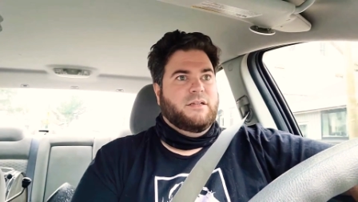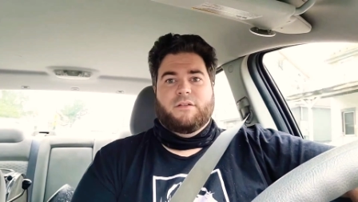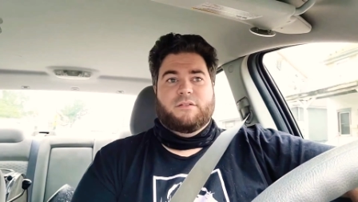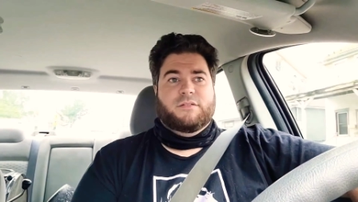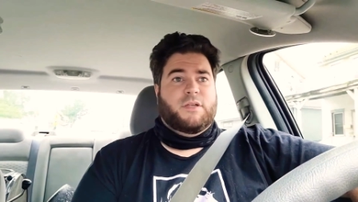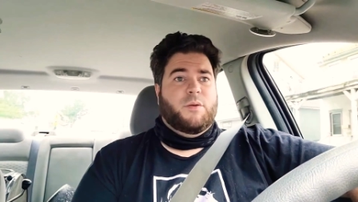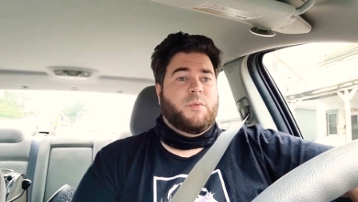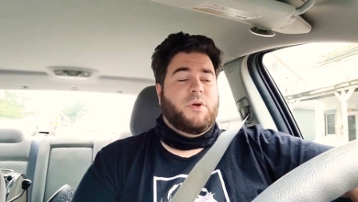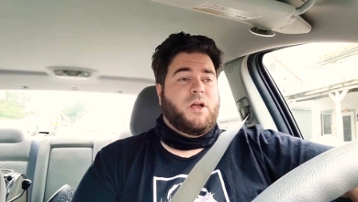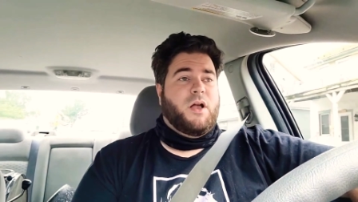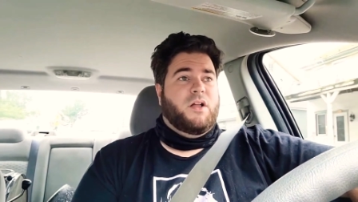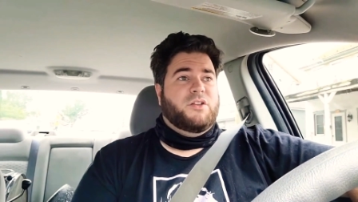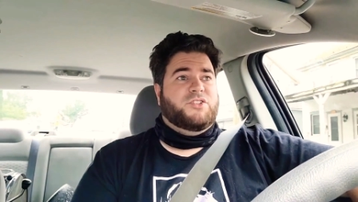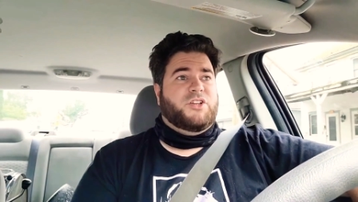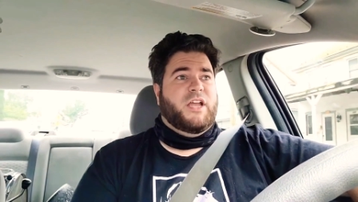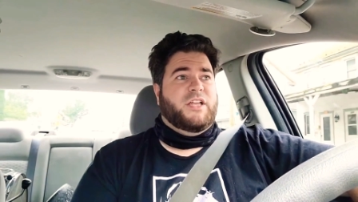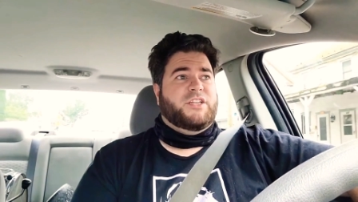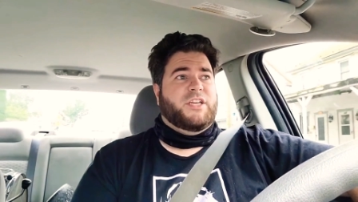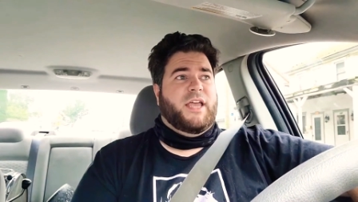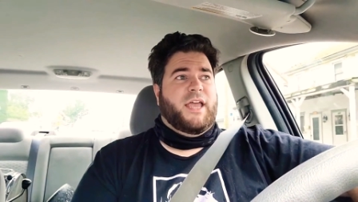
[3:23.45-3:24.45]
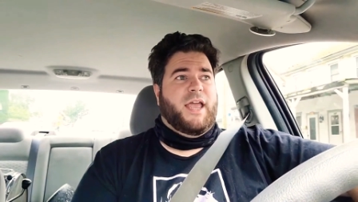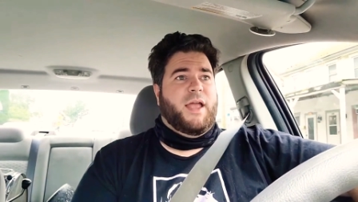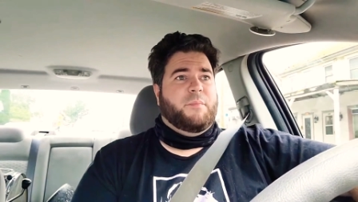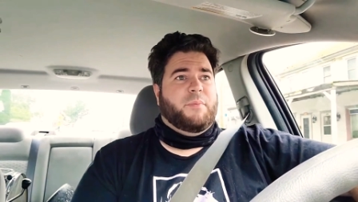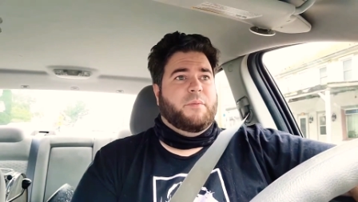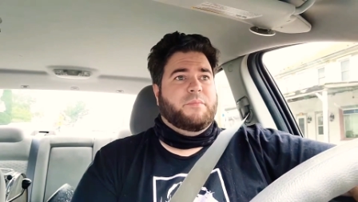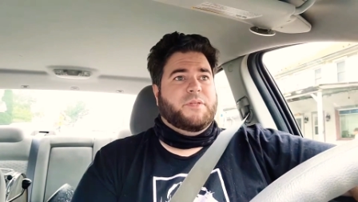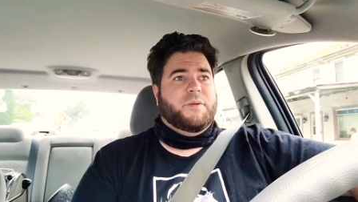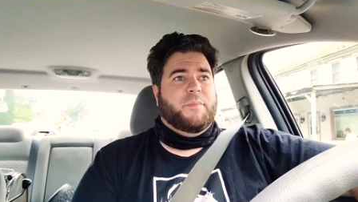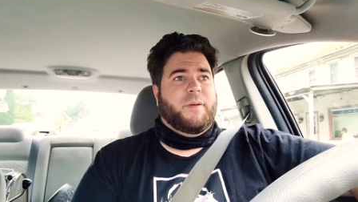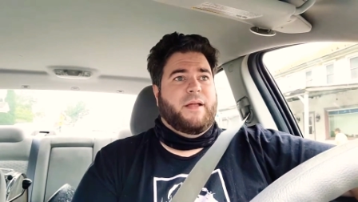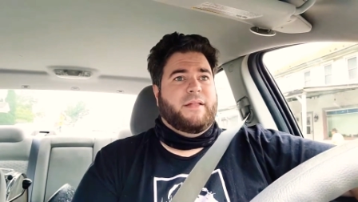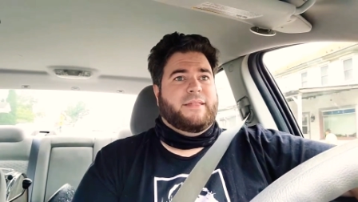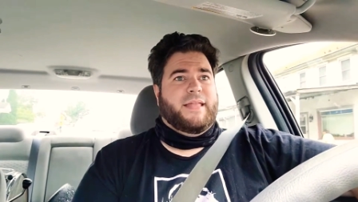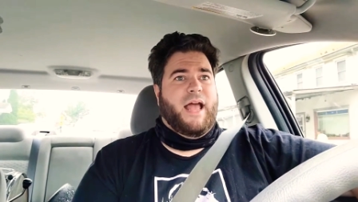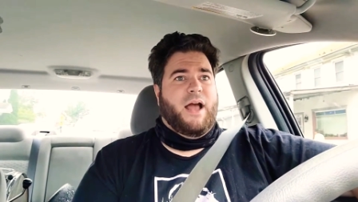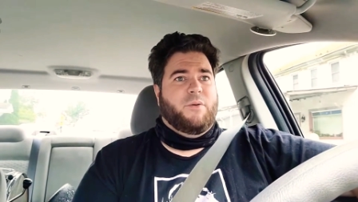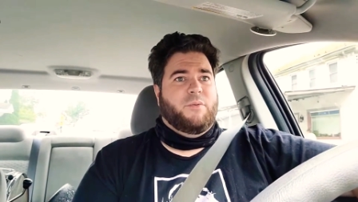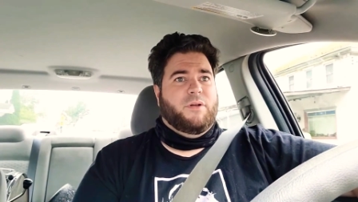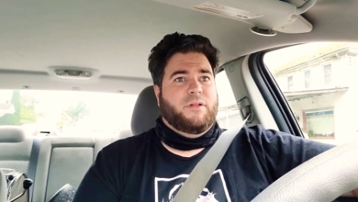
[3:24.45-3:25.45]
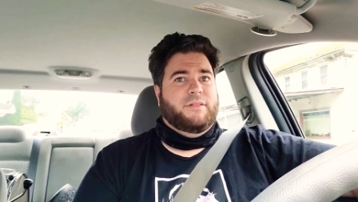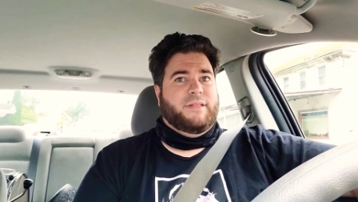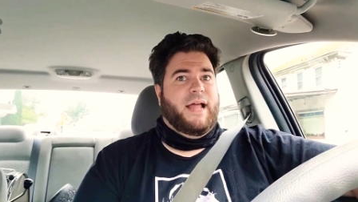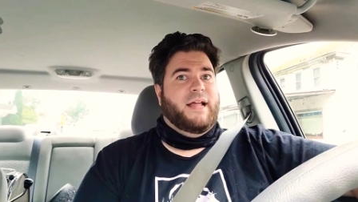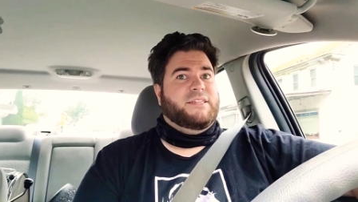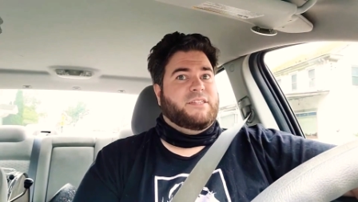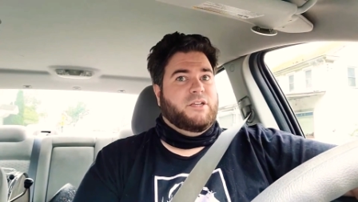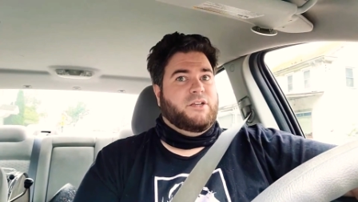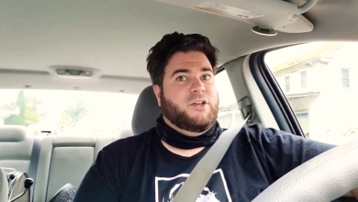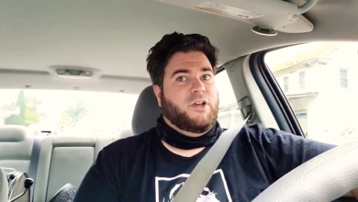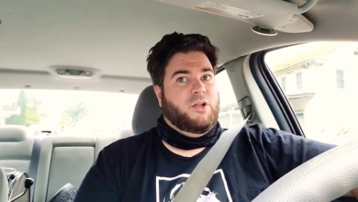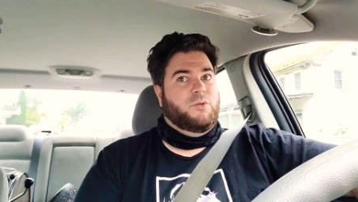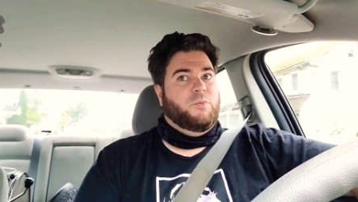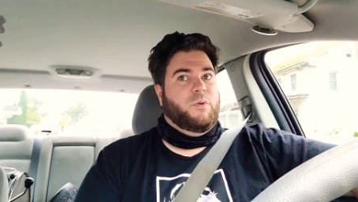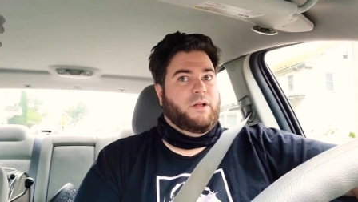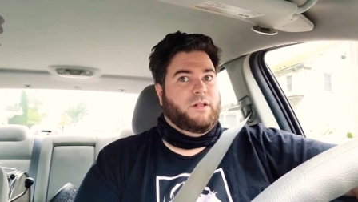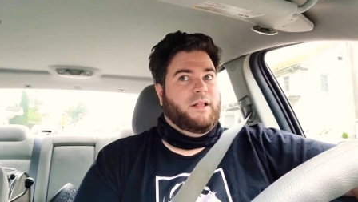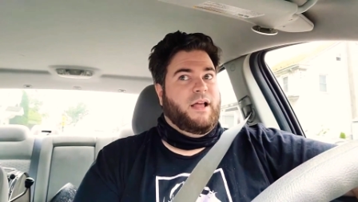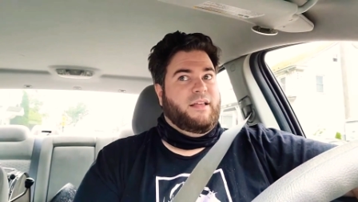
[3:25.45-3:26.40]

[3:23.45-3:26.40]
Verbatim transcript: Someone call J.J. Abrams about that one. That's a good one.